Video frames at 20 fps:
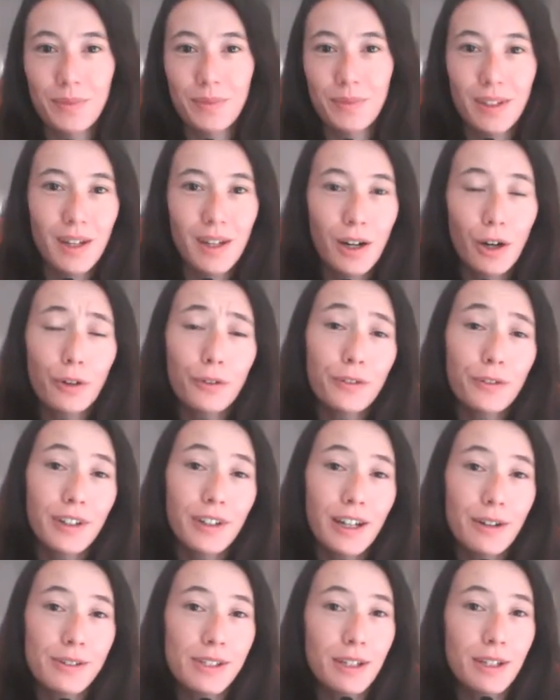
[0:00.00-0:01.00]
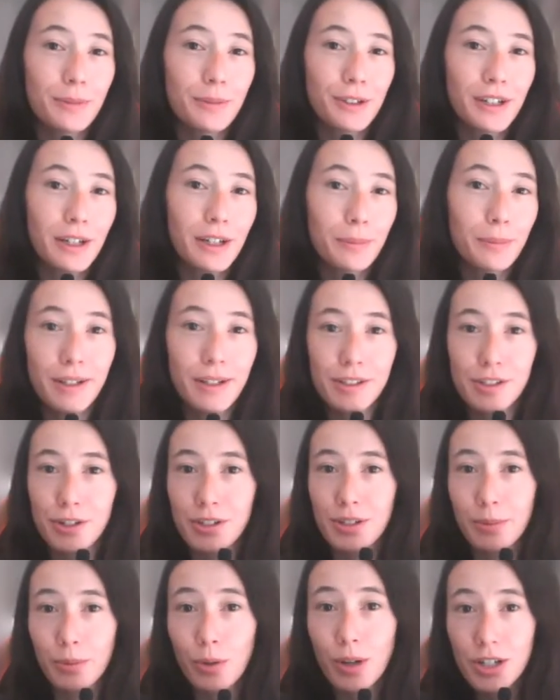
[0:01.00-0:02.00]
Hopefully I was able to help answer
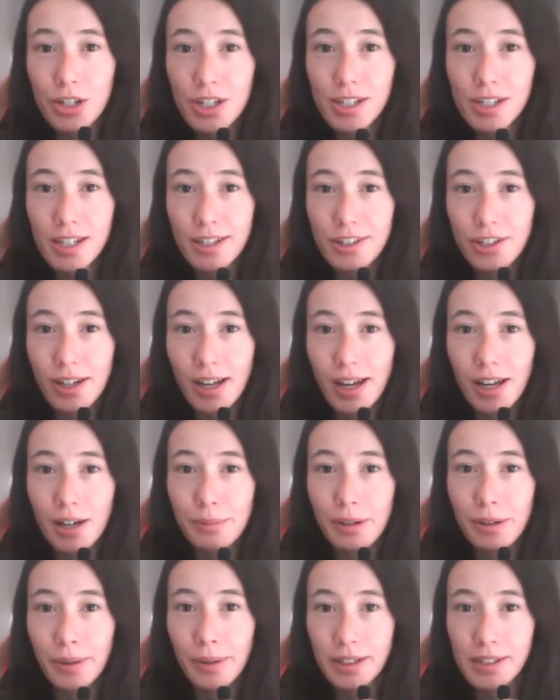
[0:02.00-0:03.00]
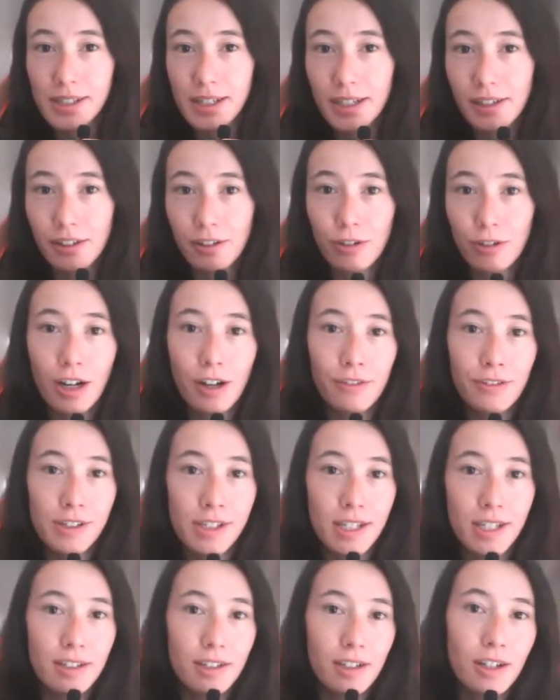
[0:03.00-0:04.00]
some questions that you had about myasthenia gravis
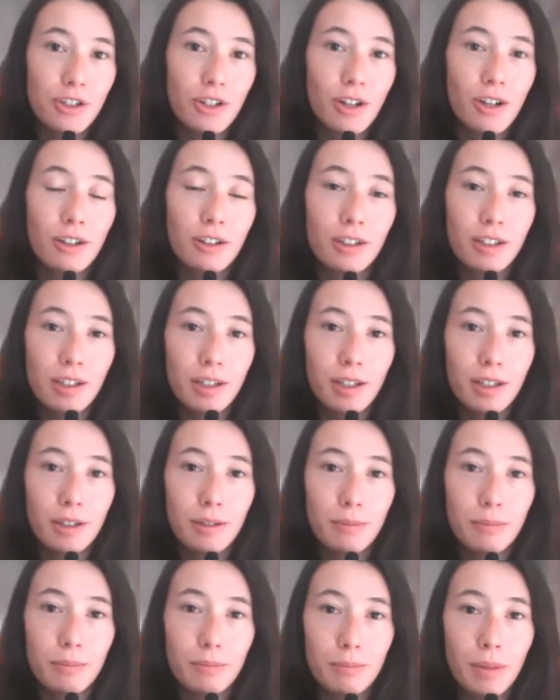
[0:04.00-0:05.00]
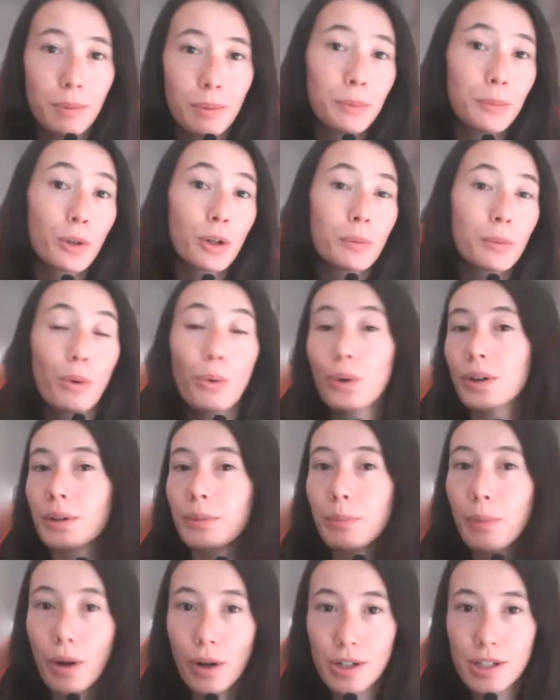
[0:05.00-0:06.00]
and touch on the maybe more
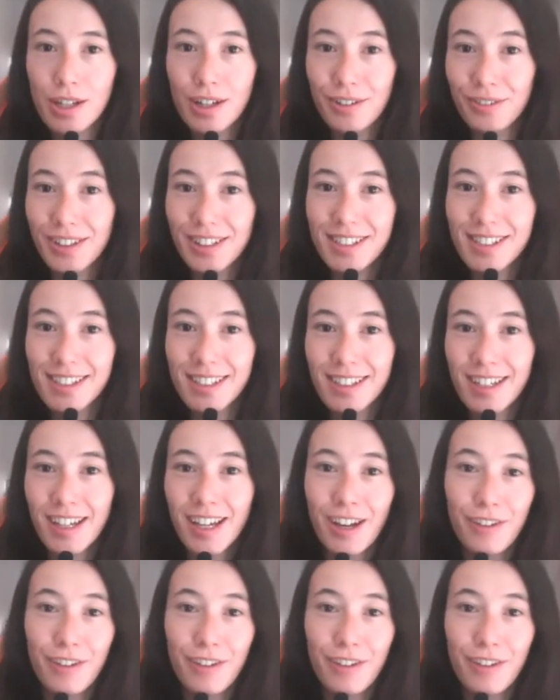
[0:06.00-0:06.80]
important parts of it.